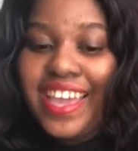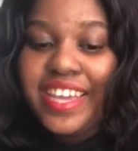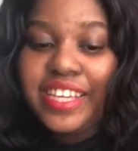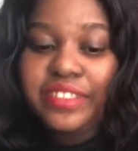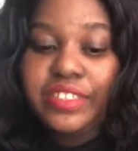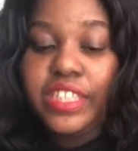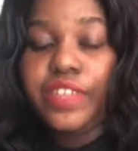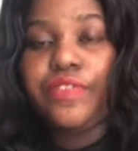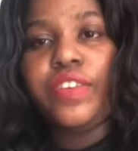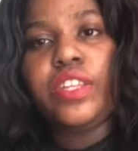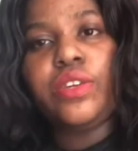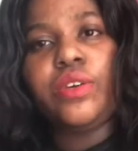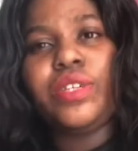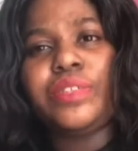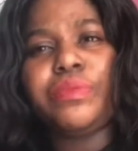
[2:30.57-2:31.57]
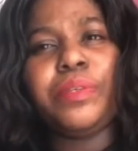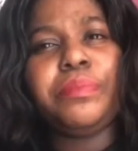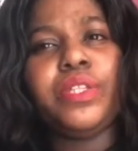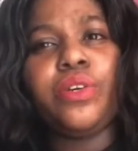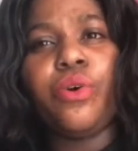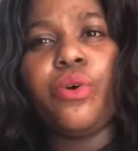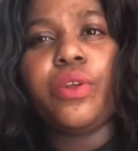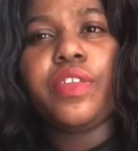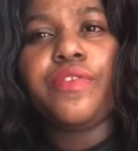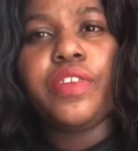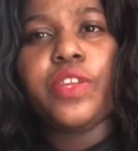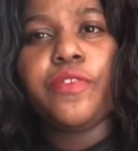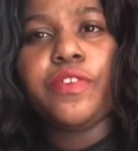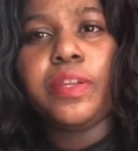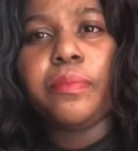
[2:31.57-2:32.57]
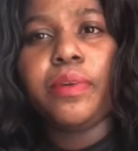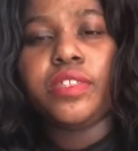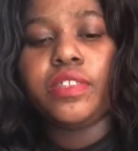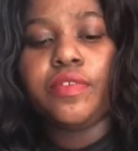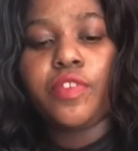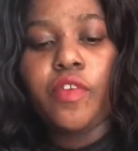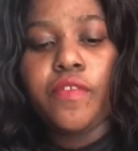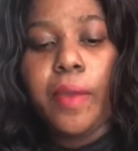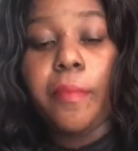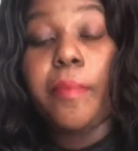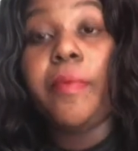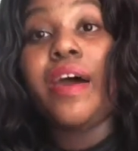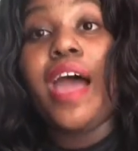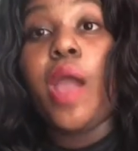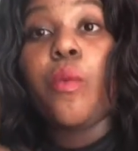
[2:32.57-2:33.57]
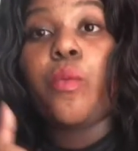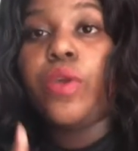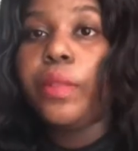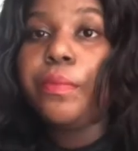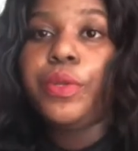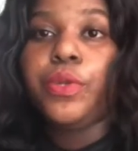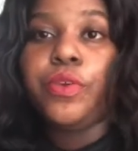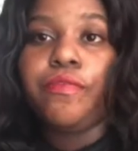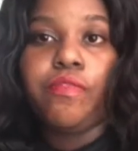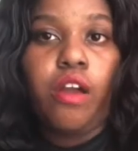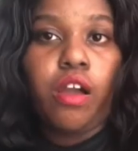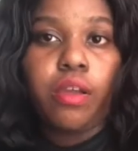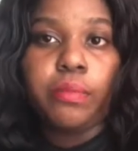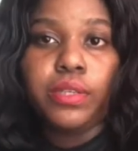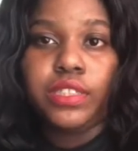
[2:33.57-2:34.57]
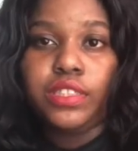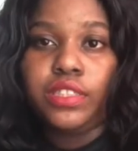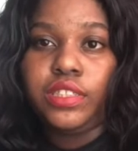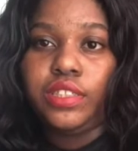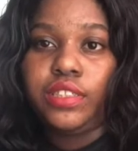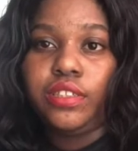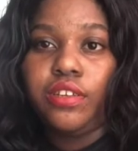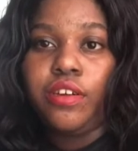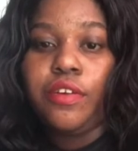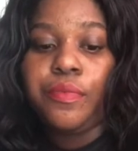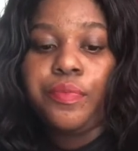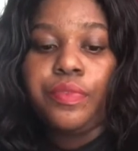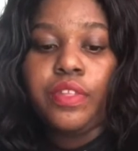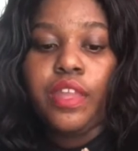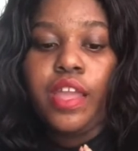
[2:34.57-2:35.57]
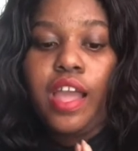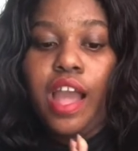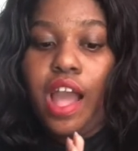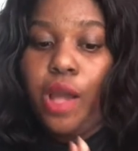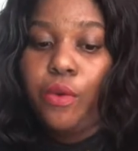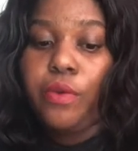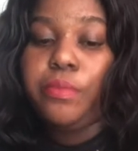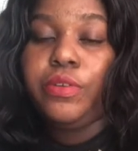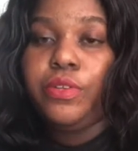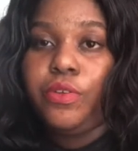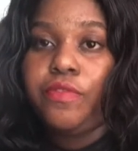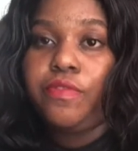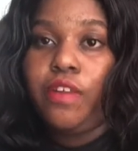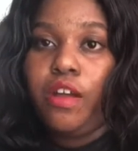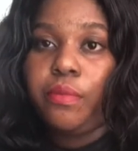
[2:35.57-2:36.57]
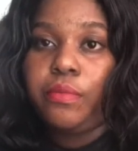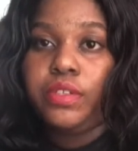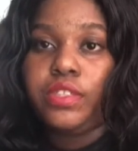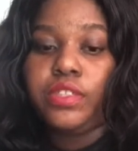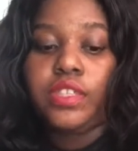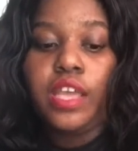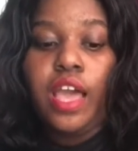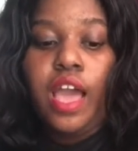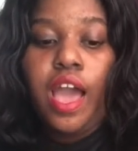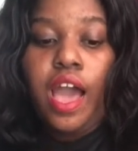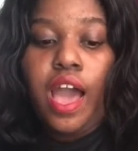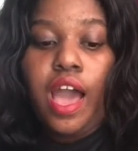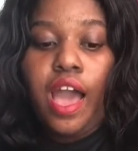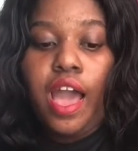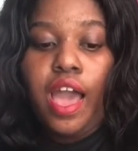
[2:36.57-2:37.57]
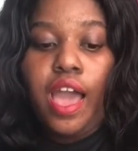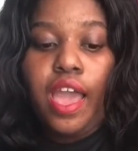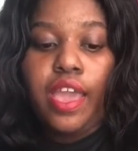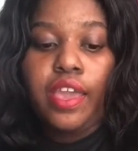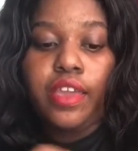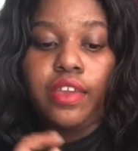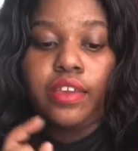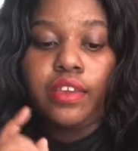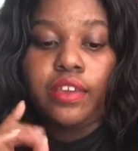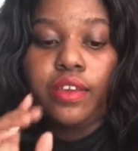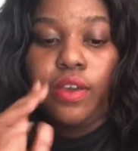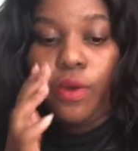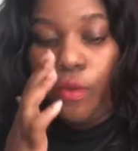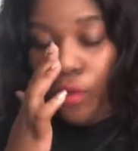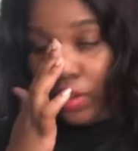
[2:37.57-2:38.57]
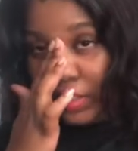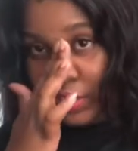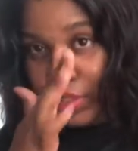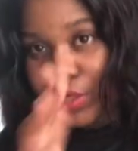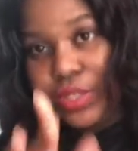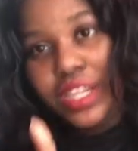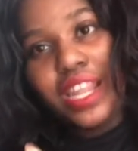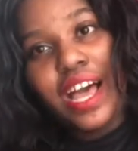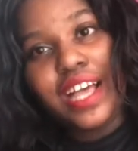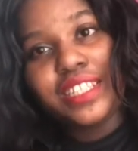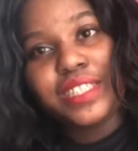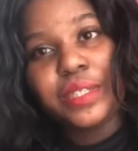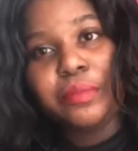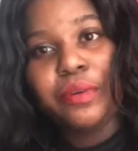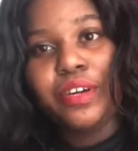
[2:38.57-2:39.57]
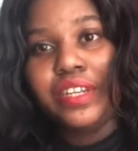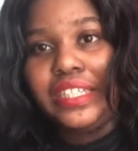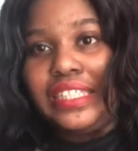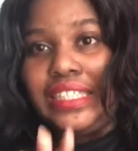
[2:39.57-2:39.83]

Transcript: this video will be the only video for the month of November, but I will be doing Vlogmas this year. I will be doing Vlogmas. I wanted to do it last year, but